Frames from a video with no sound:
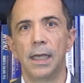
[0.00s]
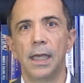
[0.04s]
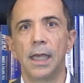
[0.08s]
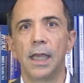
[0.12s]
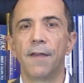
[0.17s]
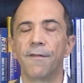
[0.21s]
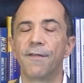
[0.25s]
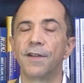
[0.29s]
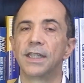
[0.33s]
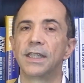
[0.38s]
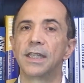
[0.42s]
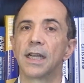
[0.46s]

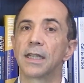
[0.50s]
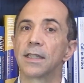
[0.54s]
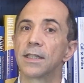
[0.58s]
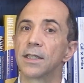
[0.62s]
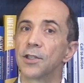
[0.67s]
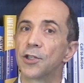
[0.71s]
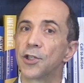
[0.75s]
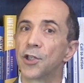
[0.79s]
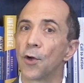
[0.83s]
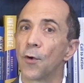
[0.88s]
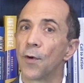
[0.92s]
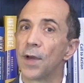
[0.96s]
If it
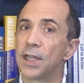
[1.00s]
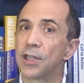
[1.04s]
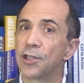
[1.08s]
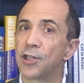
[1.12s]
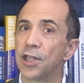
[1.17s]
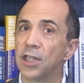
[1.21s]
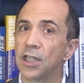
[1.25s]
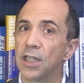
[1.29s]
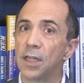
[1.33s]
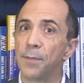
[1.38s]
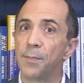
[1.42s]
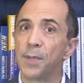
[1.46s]
doesn't show
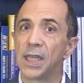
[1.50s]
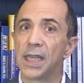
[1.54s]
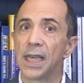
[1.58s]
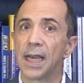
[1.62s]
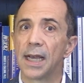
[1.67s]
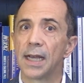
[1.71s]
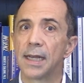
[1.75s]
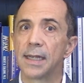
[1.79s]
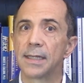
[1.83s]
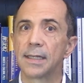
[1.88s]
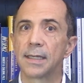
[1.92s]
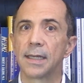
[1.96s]

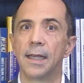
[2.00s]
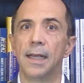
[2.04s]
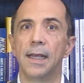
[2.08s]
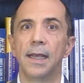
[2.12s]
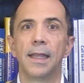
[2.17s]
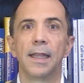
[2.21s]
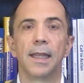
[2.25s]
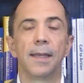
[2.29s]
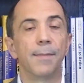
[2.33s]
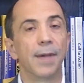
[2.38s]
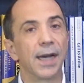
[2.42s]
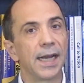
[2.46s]
HTTPS,
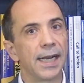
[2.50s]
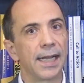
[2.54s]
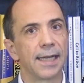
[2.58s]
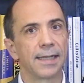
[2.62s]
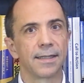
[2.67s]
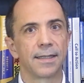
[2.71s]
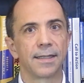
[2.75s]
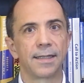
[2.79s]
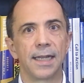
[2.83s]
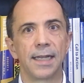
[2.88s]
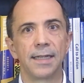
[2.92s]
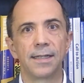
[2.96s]
they might
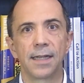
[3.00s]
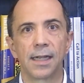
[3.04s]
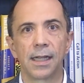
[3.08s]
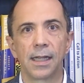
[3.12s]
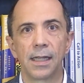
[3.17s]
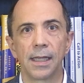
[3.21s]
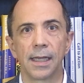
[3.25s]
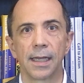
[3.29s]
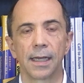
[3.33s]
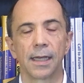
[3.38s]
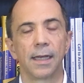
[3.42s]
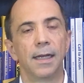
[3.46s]
hesitate to
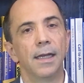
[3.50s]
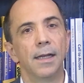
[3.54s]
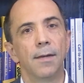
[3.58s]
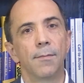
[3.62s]
click.